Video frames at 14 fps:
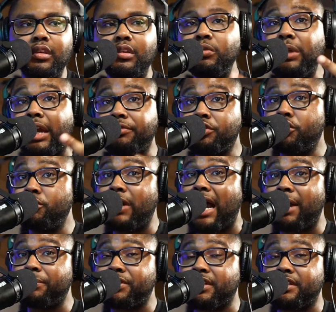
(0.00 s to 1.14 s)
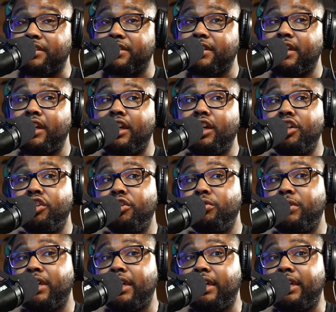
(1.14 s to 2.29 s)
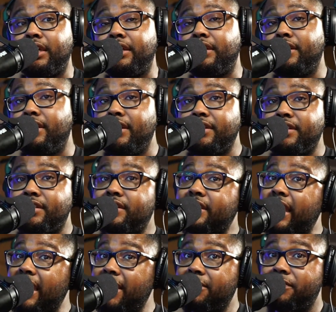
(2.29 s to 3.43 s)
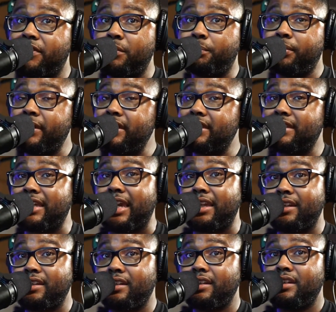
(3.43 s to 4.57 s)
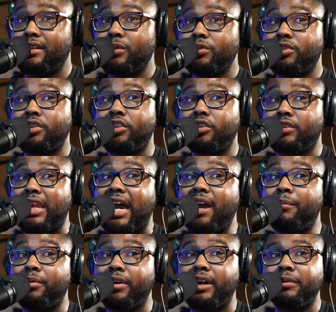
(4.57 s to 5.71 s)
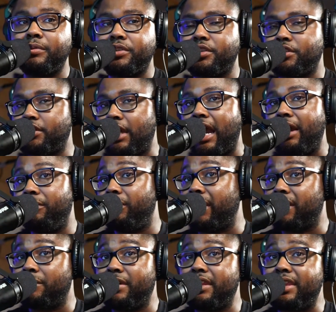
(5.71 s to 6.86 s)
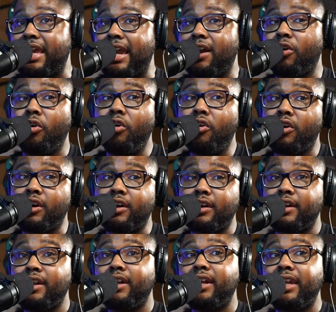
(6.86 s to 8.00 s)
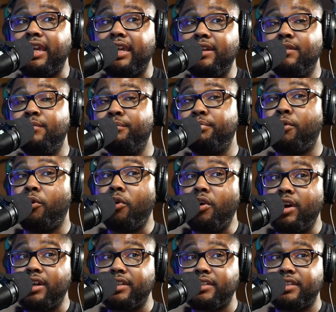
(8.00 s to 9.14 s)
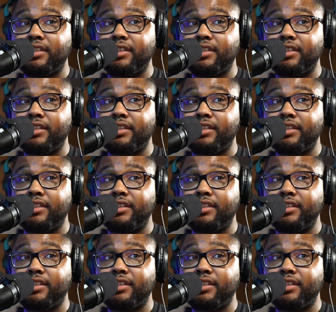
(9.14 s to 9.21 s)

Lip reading: You have two options. You can save the preset to your library, which is, I recommend that, or import